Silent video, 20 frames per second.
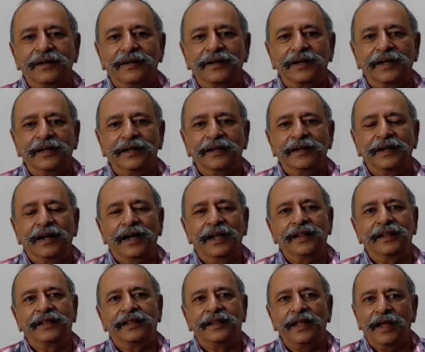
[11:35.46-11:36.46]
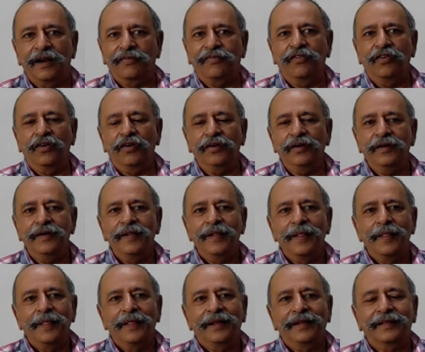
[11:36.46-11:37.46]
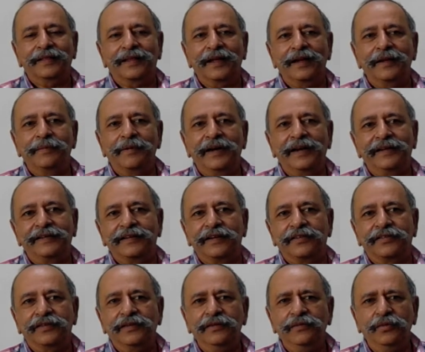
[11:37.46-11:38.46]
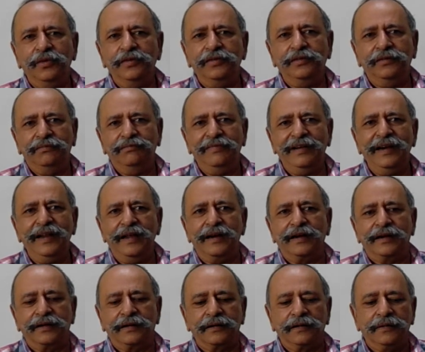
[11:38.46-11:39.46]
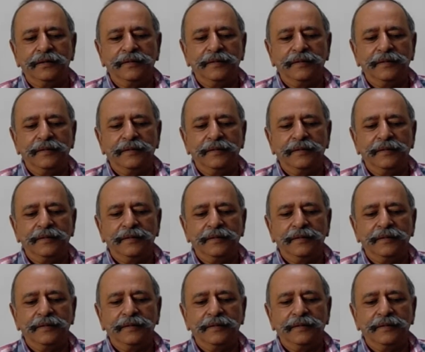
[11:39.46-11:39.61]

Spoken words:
right? And therefore, Talibanization was inherent.